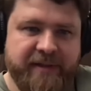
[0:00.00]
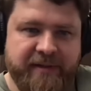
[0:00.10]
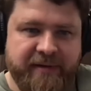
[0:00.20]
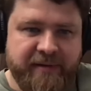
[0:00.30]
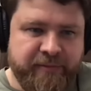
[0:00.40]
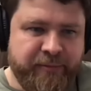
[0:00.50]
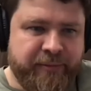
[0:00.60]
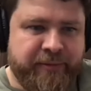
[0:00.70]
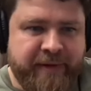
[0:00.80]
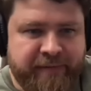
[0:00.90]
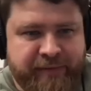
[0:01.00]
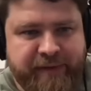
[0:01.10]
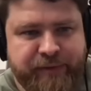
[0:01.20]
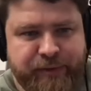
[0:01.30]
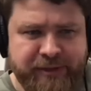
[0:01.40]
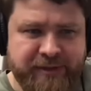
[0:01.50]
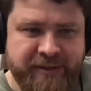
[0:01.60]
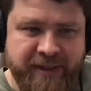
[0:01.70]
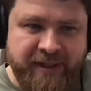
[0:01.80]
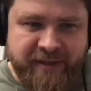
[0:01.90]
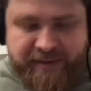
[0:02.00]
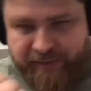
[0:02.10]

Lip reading: the refugees.